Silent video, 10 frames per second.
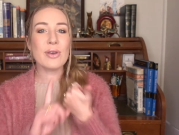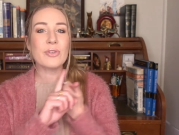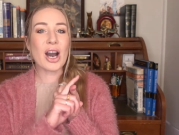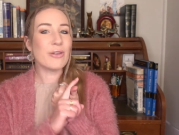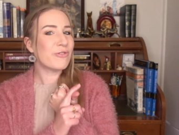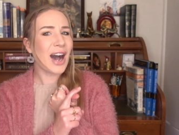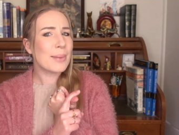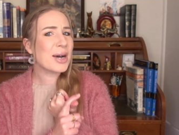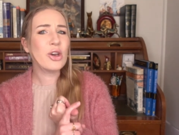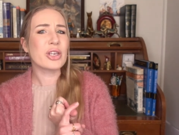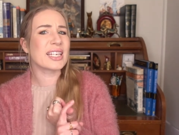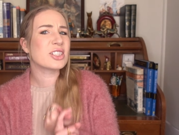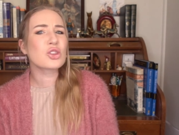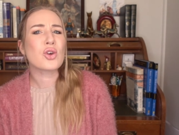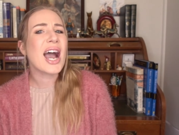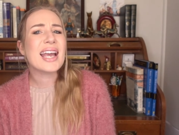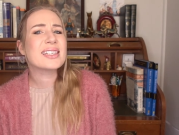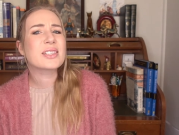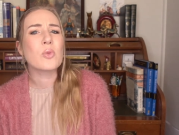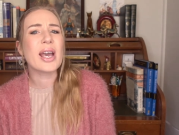We've got a farmer who gets tried
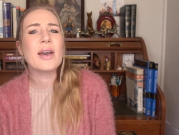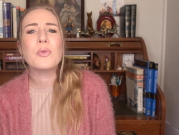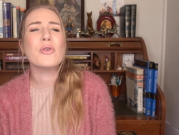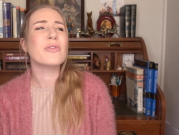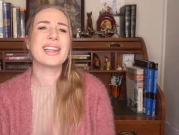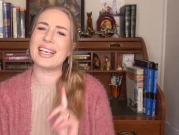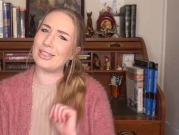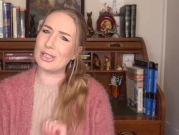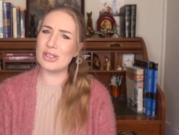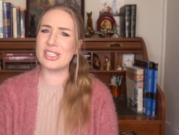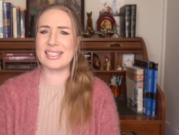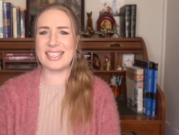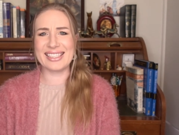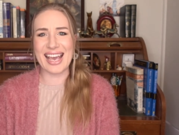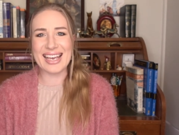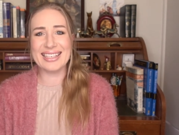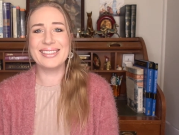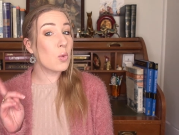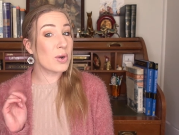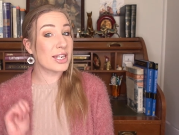as a werewolf and then loses his head,
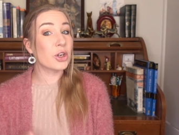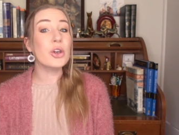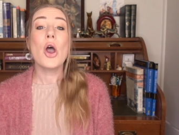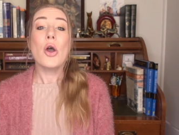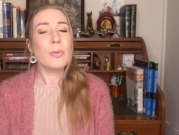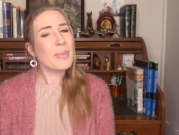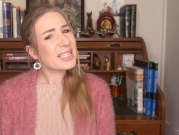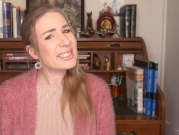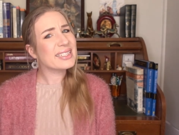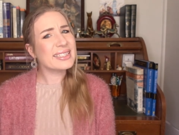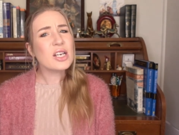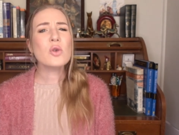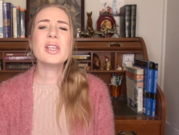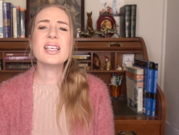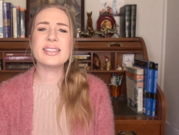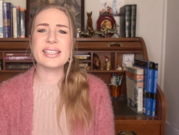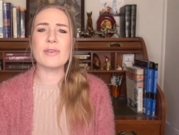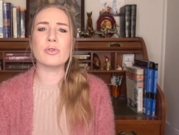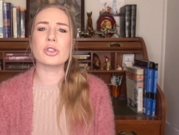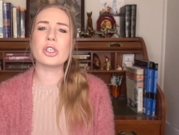a widow who makes a deal with the
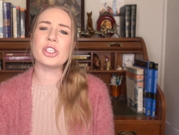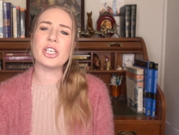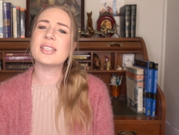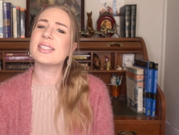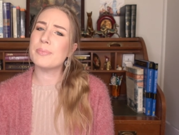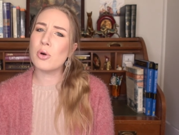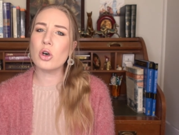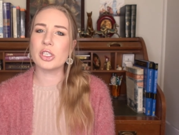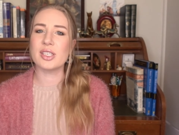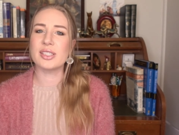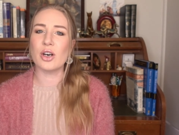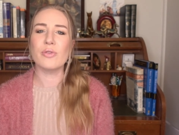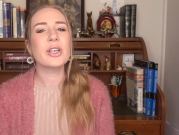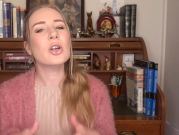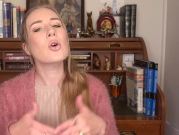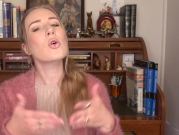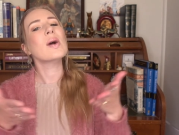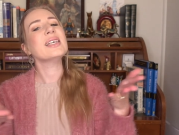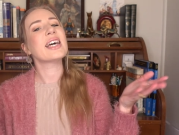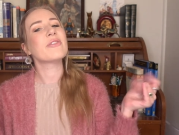devil so she can support herself and
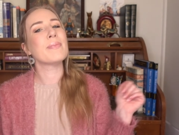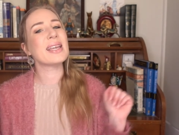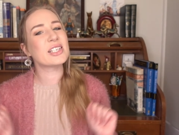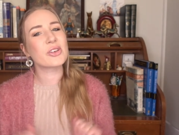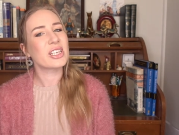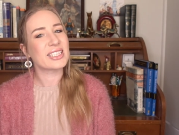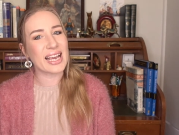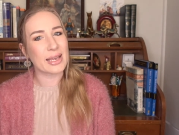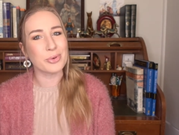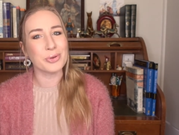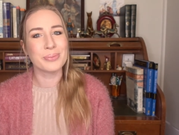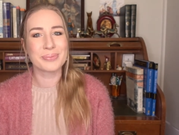always have meat on the table.